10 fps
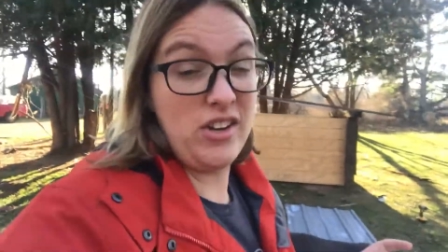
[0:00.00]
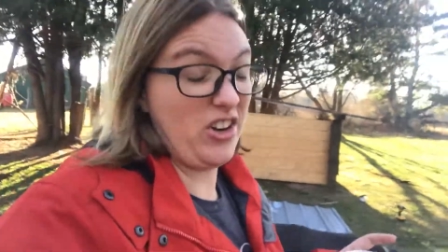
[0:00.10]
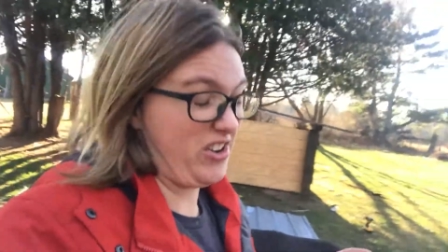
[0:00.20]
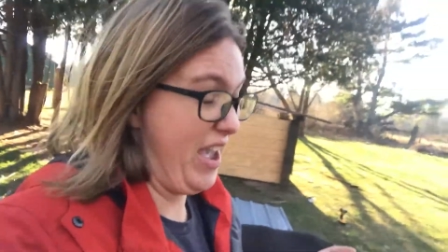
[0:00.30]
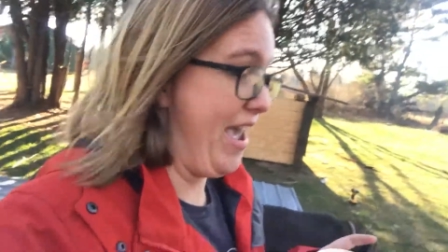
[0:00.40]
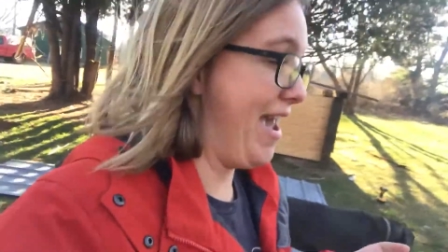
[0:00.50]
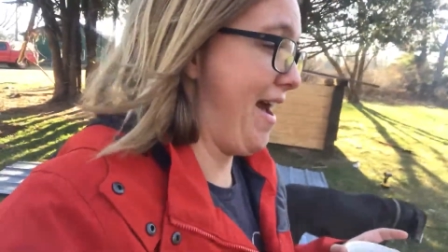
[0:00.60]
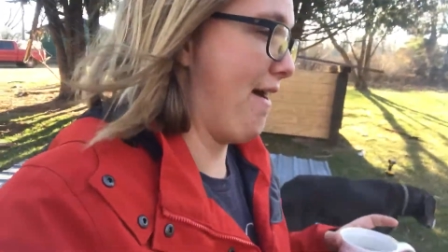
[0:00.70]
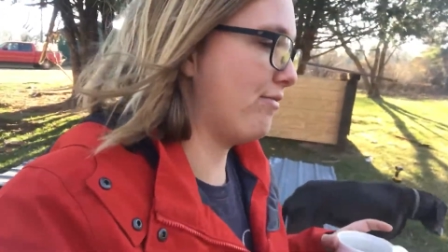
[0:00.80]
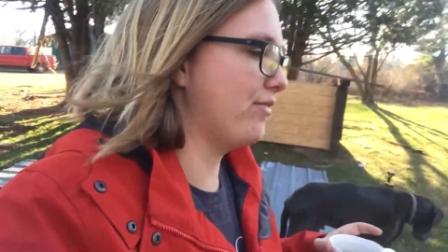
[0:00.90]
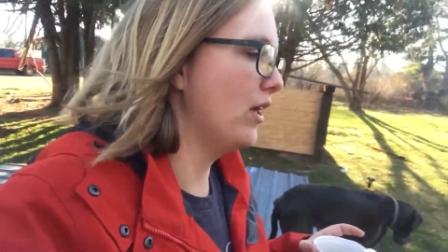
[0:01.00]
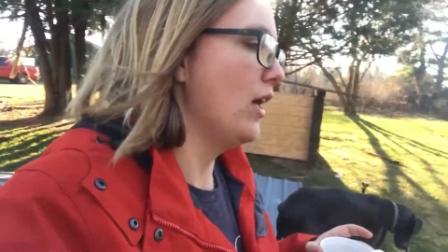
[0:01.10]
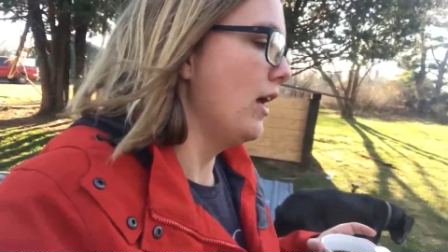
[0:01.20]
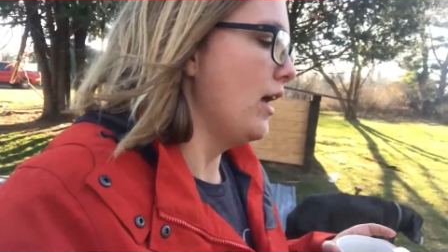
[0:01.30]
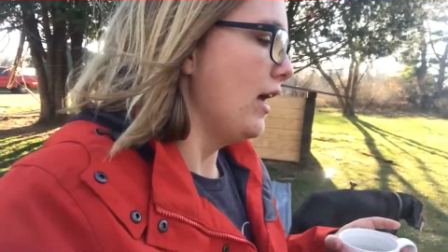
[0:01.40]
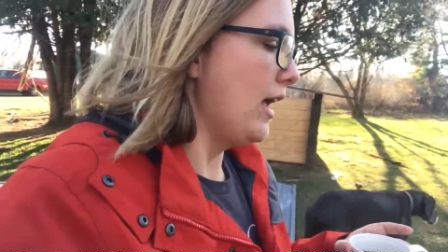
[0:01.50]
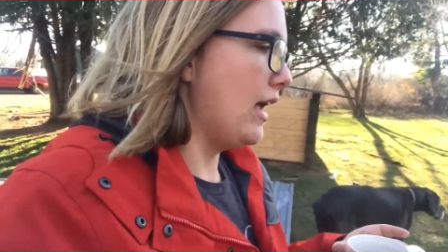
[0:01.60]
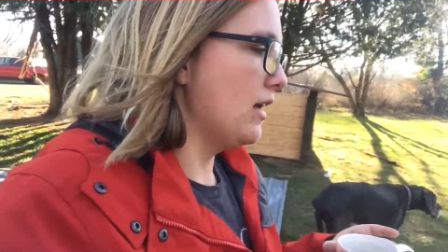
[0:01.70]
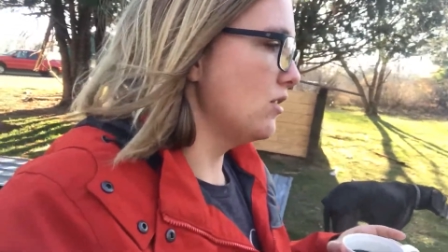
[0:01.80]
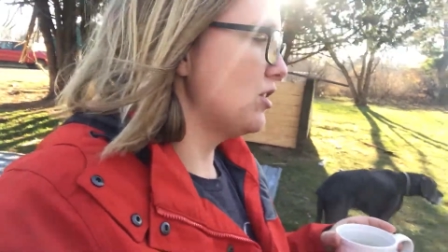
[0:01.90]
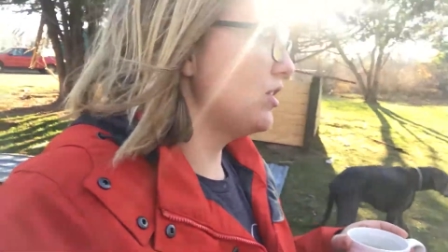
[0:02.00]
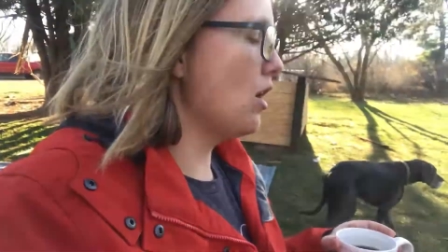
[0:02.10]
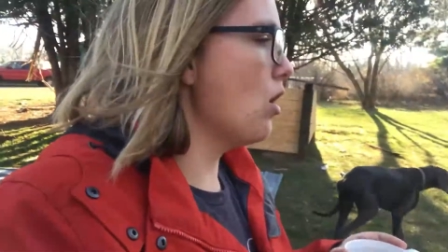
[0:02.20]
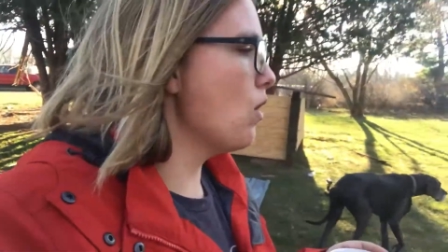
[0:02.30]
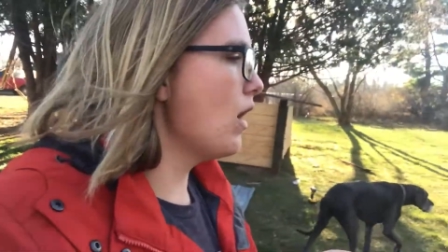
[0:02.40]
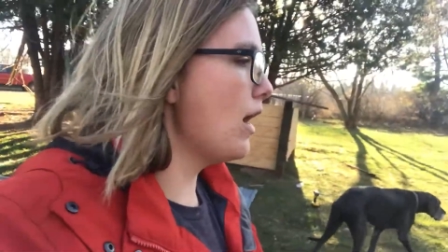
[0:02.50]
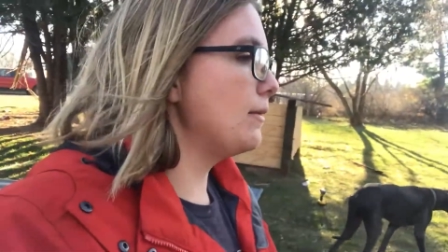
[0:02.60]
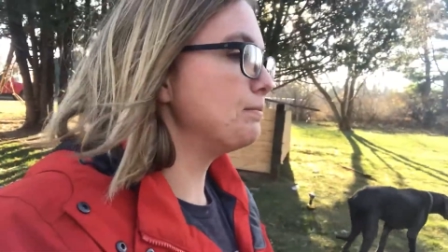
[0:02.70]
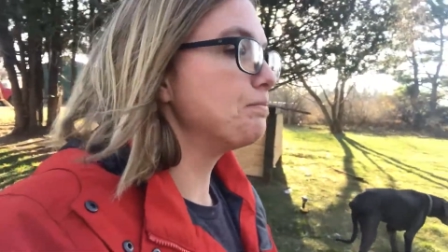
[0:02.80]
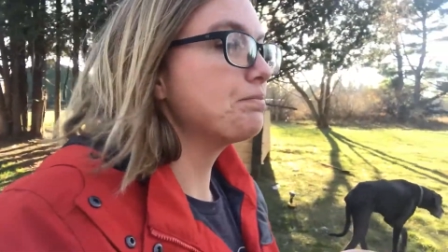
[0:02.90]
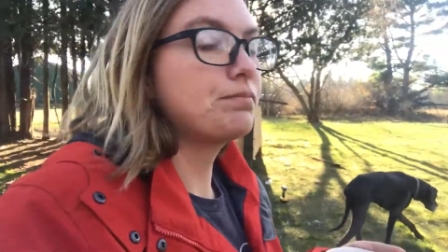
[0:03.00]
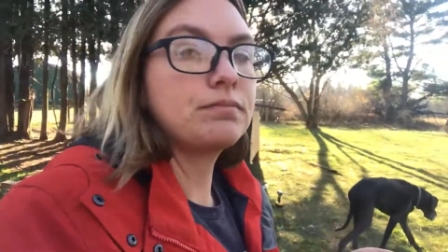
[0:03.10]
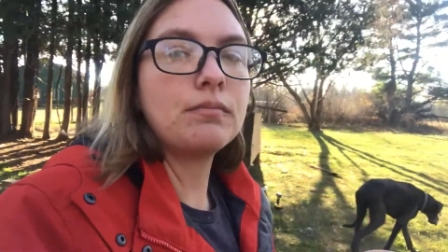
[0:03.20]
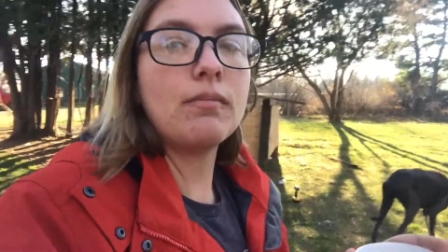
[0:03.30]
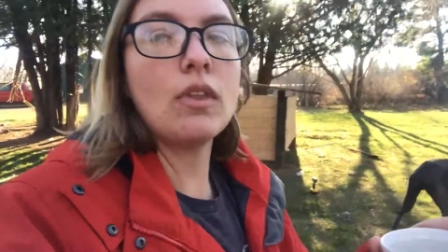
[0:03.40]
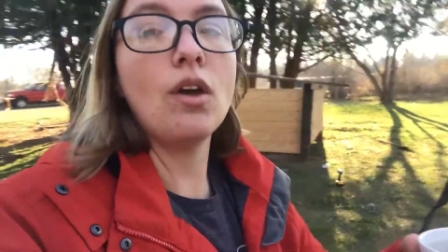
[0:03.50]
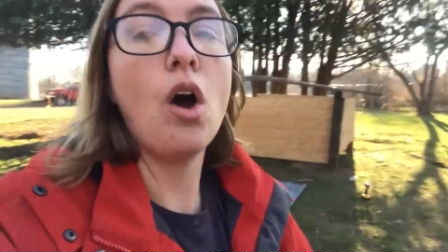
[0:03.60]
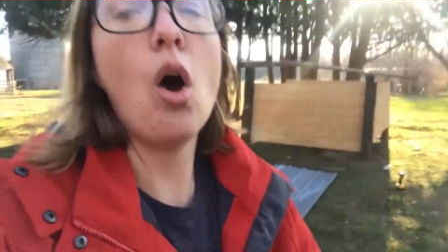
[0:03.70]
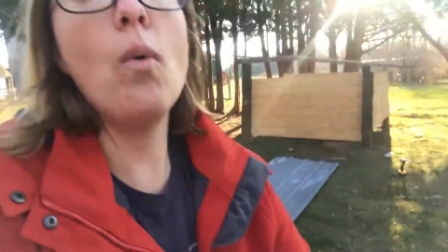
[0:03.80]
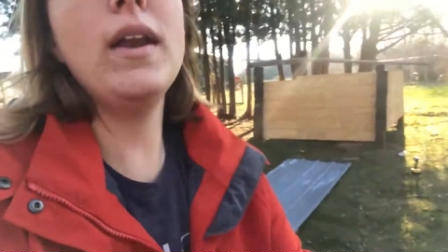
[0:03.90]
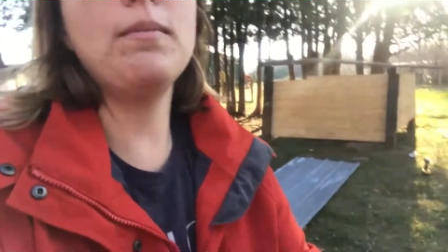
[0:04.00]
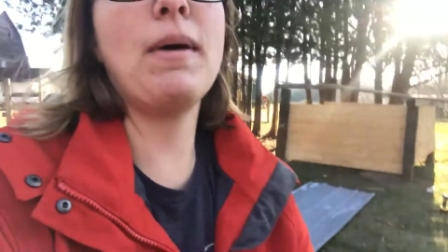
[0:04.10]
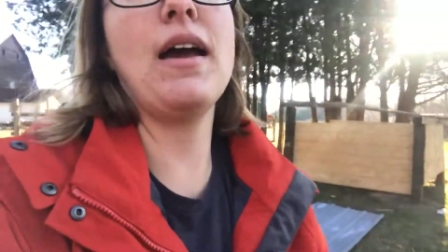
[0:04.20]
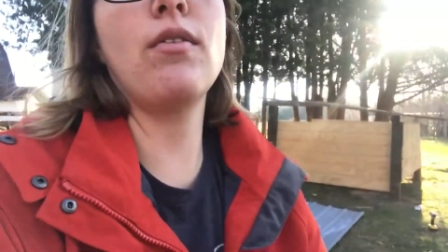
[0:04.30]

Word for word: her calf. And so um, Owen and Beck